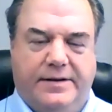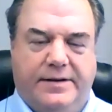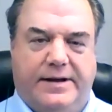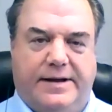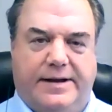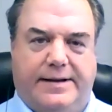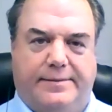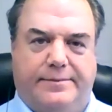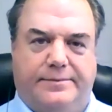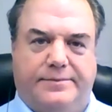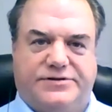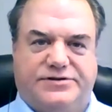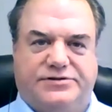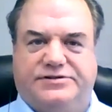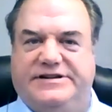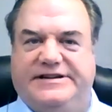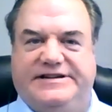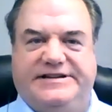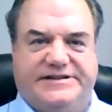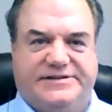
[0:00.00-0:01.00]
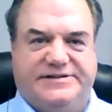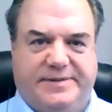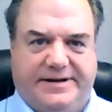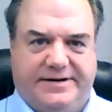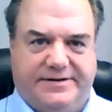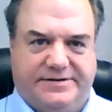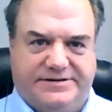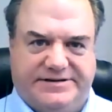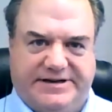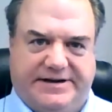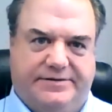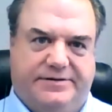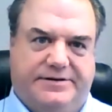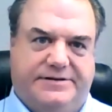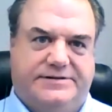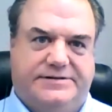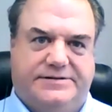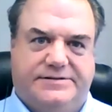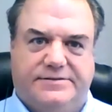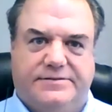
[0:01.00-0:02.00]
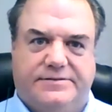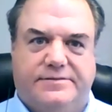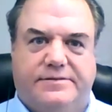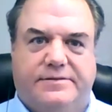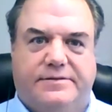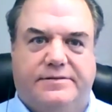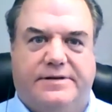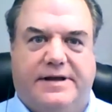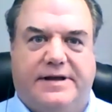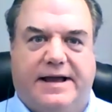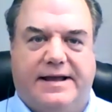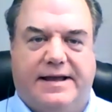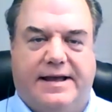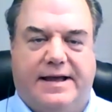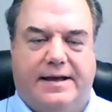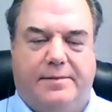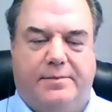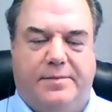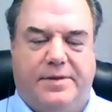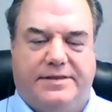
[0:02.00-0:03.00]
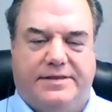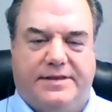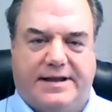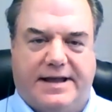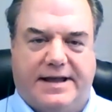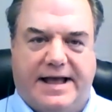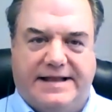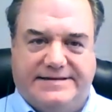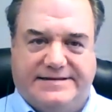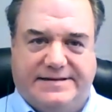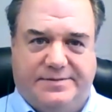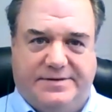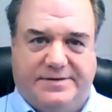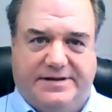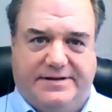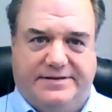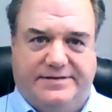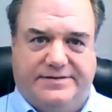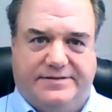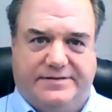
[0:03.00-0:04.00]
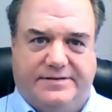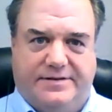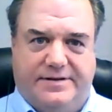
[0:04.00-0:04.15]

strategicspeakersecrets.com. But the concept is,